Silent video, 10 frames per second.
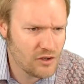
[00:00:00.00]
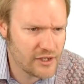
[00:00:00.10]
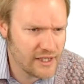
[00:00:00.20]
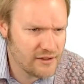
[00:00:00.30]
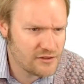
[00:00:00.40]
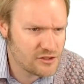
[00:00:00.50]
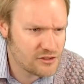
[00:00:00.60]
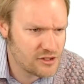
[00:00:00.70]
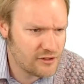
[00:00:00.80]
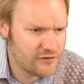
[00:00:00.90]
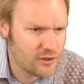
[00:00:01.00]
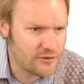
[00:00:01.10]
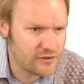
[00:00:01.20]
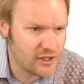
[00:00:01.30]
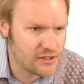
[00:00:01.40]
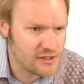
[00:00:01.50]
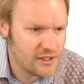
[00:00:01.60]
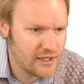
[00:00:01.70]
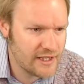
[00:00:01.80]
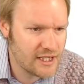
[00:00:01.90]
Okay, so far we've got
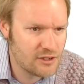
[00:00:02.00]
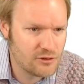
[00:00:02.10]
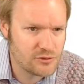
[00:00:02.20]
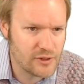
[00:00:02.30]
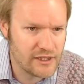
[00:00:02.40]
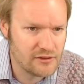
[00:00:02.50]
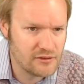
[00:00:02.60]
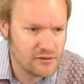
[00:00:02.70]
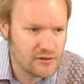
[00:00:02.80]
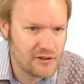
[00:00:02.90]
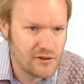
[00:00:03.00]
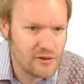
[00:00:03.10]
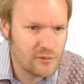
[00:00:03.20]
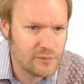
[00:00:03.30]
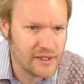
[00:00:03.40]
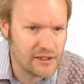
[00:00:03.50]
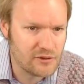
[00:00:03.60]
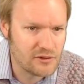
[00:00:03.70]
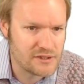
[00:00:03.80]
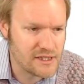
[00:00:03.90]
a equals 1, b
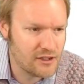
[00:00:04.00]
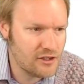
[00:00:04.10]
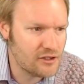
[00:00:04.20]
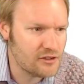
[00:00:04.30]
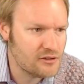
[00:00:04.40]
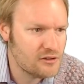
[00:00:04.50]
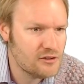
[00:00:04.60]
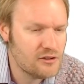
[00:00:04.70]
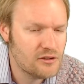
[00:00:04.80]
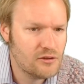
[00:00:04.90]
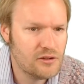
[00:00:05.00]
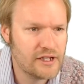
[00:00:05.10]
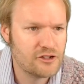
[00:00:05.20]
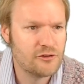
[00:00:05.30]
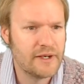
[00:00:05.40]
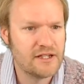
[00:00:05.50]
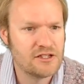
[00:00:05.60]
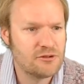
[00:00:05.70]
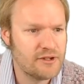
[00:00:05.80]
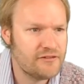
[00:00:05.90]
equals 0. All that remains
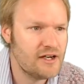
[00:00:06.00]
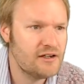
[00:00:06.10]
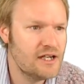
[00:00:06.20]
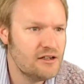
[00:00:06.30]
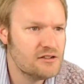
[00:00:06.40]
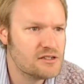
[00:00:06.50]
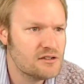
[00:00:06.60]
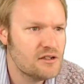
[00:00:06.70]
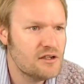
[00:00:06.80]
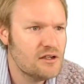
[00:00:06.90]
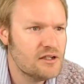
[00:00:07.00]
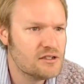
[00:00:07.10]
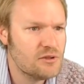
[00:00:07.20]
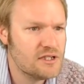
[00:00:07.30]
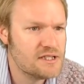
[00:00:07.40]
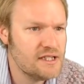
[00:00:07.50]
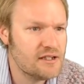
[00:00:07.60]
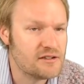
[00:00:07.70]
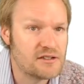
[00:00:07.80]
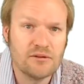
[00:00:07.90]
to be found out is what c
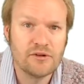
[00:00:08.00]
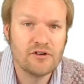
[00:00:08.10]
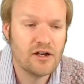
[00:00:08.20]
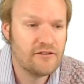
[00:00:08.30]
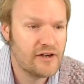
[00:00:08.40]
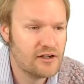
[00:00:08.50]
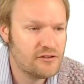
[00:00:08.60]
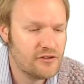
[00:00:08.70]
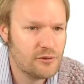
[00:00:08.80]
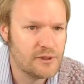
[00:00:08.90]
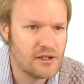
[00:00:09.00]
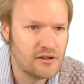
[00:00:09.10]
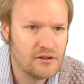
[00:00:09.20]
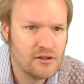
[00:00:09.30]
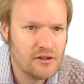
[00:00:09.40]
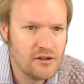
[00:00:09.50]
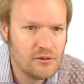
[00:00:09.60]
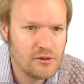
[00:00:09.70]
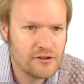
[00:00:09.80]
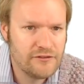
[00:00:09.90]
is. Then we've got our final formula.
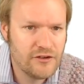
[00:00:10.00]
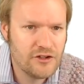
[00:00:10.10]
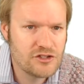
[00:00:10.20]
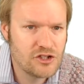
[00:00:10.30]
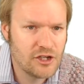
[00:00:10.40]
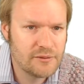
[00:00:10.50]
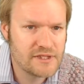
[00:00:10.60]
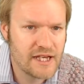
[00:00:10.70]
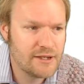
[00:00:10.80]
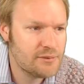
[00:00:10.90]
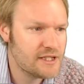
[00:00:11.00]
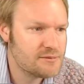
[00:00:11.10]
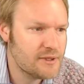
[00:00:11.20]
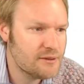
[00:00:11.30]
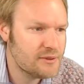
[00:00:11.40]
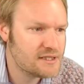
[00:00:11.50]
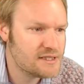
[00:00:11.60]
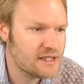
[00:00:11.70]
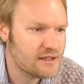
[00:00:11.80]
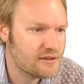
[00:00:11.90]
Well, the first term is a plus b plus
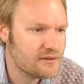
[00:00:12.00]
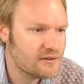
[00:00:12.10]
c.